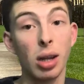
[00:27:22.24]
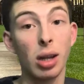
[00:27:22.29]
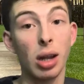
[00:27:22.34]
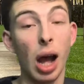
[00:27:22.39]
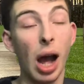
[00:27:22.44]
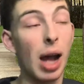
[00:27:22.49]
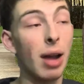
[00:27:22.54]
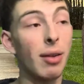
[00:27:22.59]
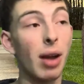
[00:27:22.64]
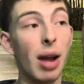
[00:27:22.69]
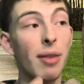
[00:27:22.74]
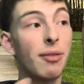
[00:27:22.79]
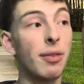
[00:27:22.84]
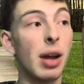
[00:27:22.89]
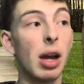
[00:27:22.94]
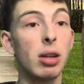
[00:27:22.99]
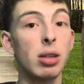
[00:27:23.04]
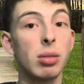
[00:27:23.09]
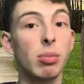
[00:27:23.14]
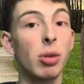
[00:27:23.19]
I've
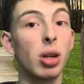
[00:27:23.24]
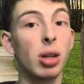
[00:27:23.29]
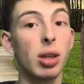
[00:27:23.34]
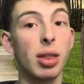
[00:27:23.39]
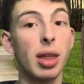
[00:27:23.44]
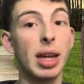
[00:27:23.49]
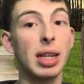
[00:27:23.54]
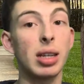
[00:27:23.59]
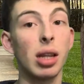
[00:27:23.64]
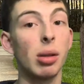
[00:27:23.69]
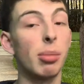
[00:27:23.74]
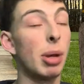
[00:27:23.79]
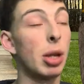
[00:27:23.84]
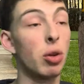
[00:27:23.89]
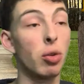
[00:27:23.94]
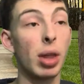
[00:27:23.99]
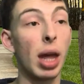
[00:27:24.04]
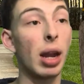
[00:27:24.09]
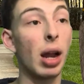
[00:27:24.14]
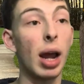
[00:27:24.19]
found some good things on the
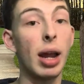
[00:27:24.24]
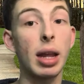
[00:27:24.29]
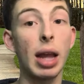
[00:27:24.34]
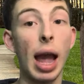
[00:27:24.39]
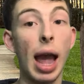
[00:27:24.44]
menu that I